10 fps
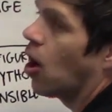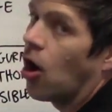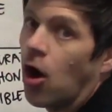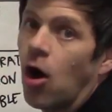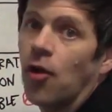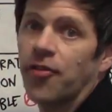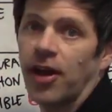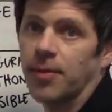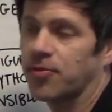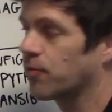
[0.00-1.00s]
all
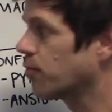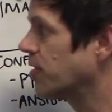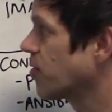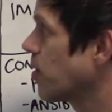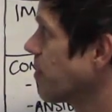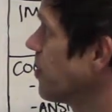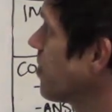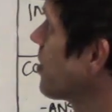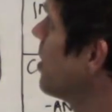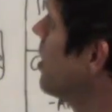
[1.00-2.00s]
types of
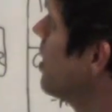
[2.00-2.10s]
resources.